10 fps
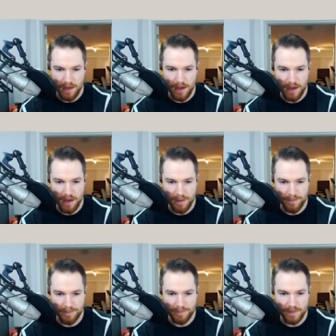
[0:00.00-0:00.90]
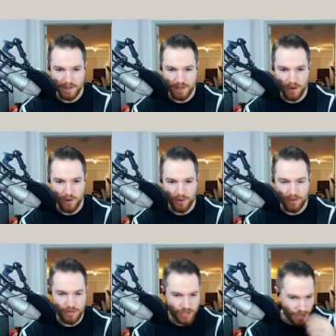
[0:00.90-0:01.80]
Um, so
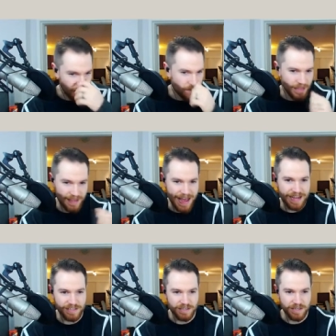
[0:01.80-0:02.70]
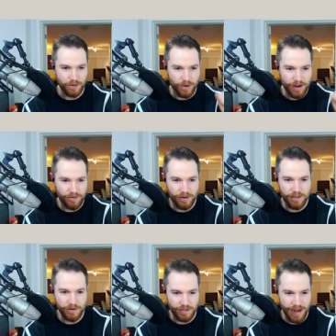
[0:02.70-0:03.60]
you just kind of make the accents like whenever
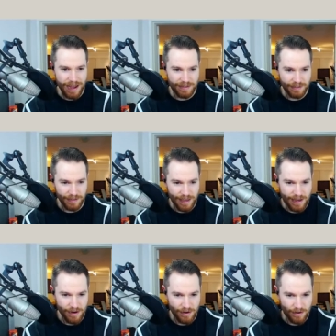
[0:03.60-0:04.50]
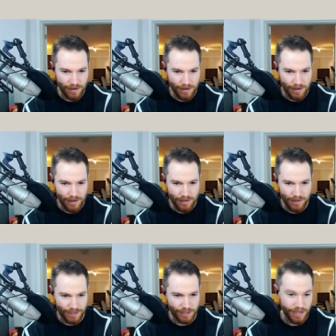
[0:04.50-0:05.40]
there's an accent like here,
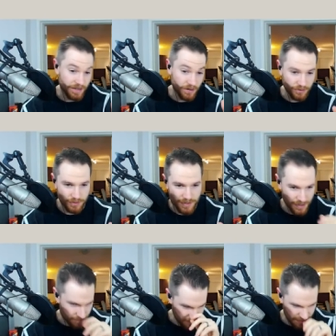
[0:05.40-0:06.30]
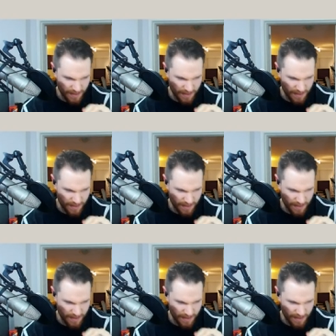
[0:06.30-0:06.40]
actually I don't do it here.